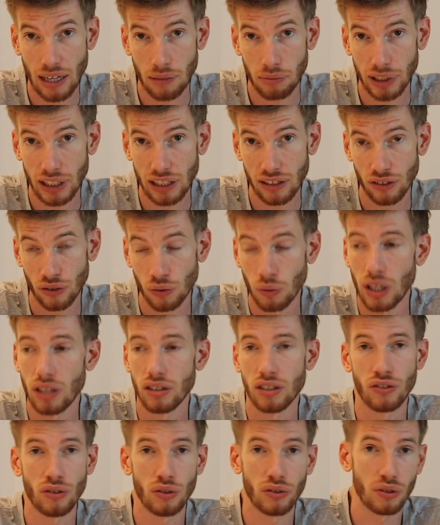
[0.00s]
applicants as well,
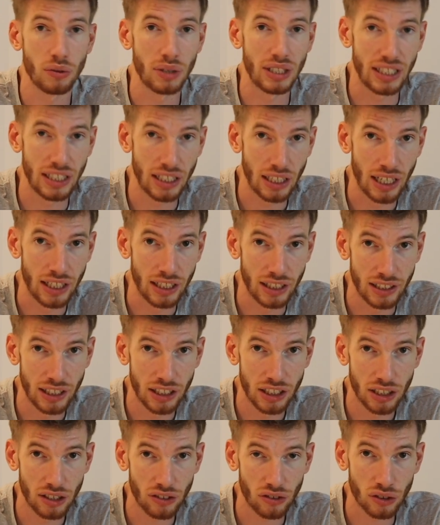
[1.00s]
there's also an
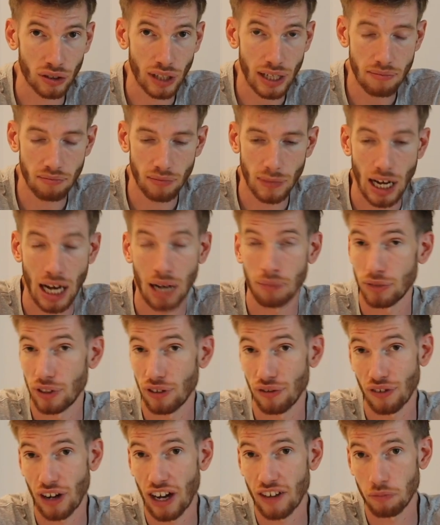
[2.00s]
Indigenous stream. Up to
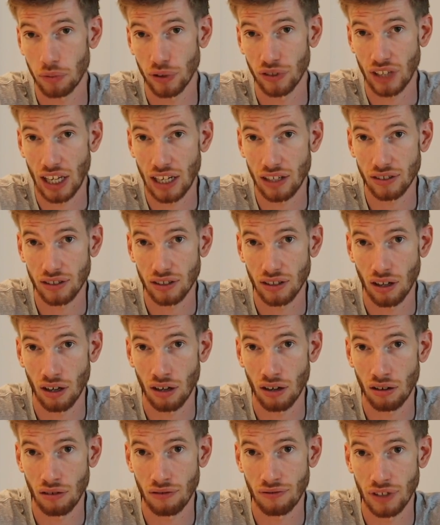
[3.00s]
5%
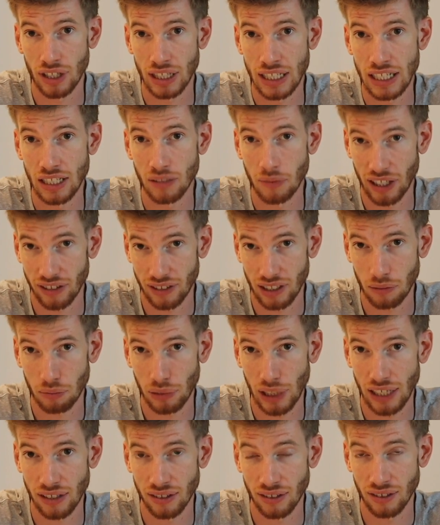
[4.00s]
of the domestic
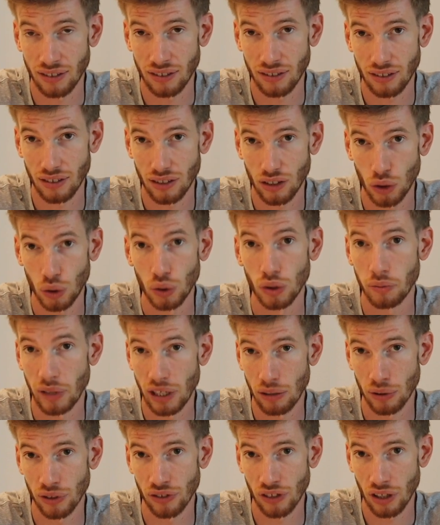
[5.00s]
places could
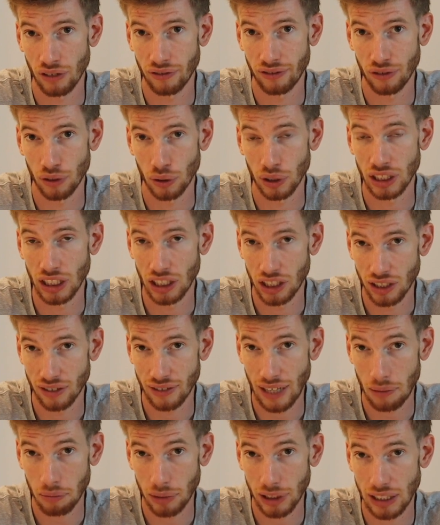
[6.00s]
be reserved for
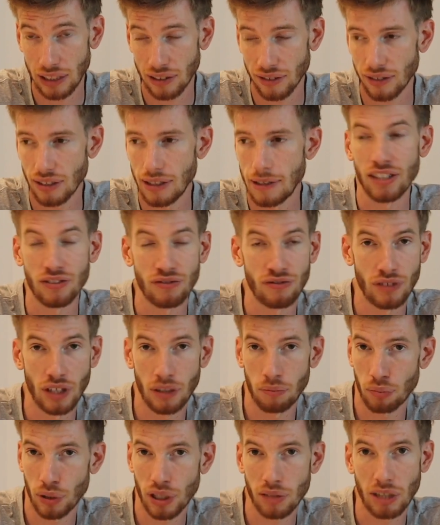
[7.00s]
Indigenous applicants. It's
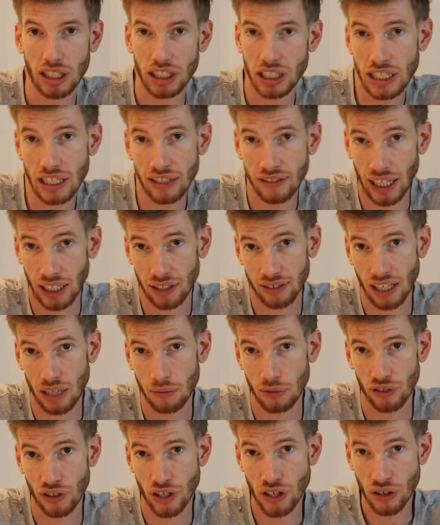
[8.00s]
pretty much the exact
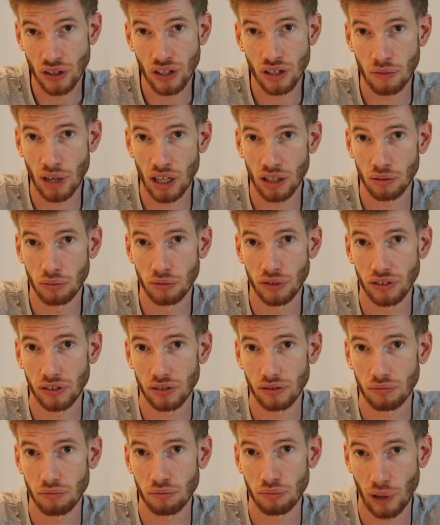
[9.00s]
same as the UniMelb's
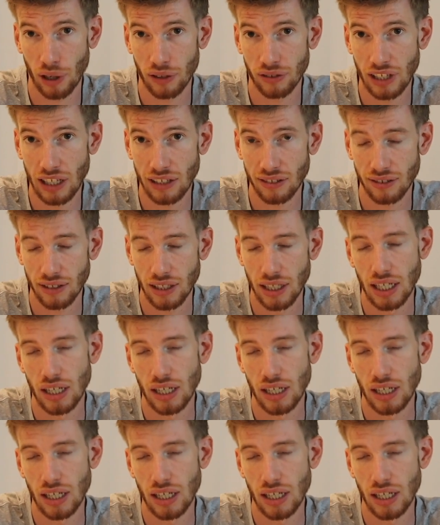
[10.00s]
process,